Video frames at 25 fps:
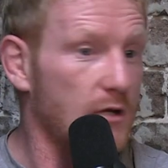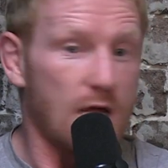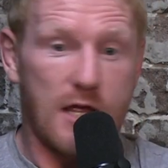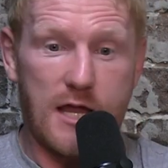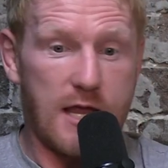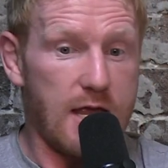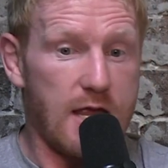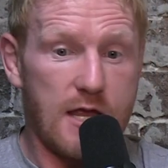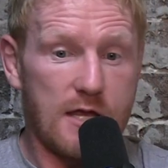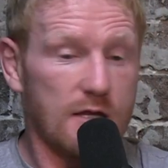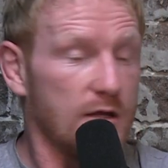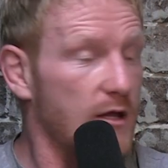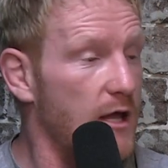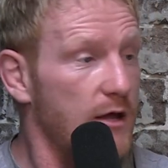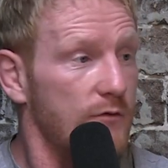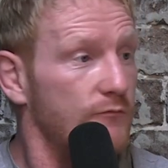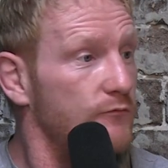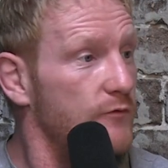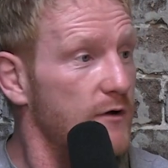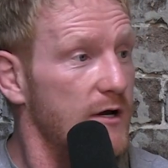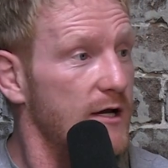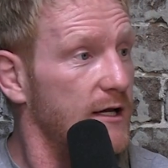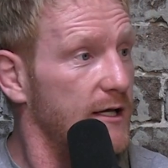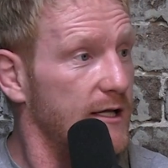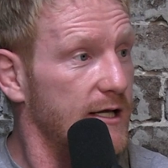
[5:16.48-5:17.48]
It
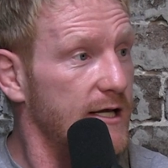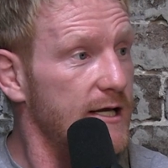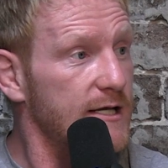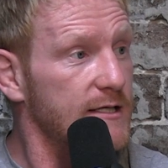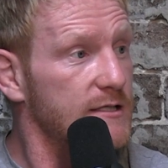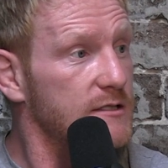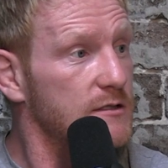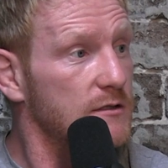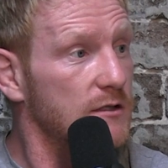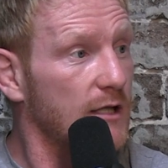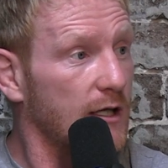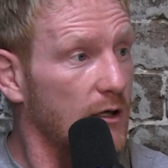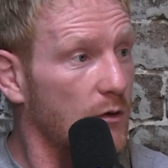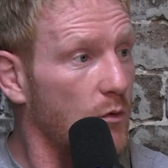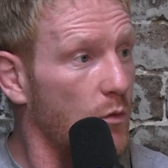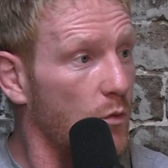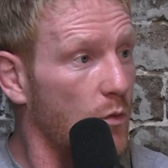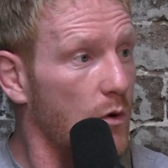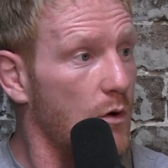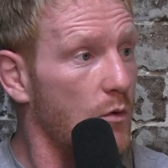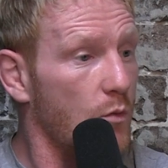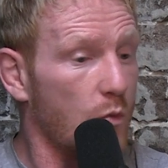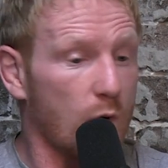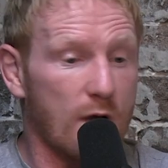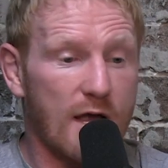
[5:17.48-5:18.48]
really is. Like,
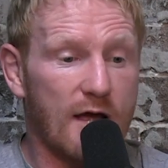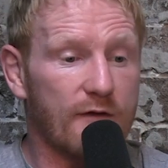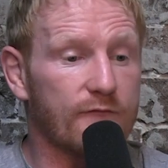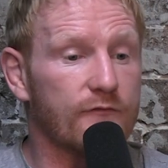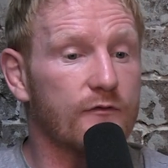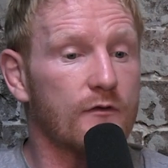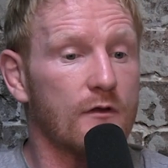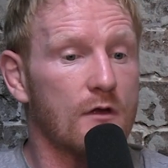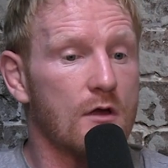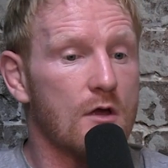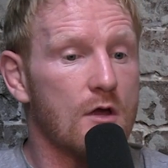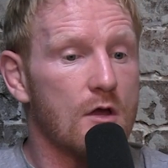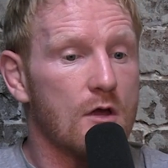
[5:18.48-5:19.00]
we have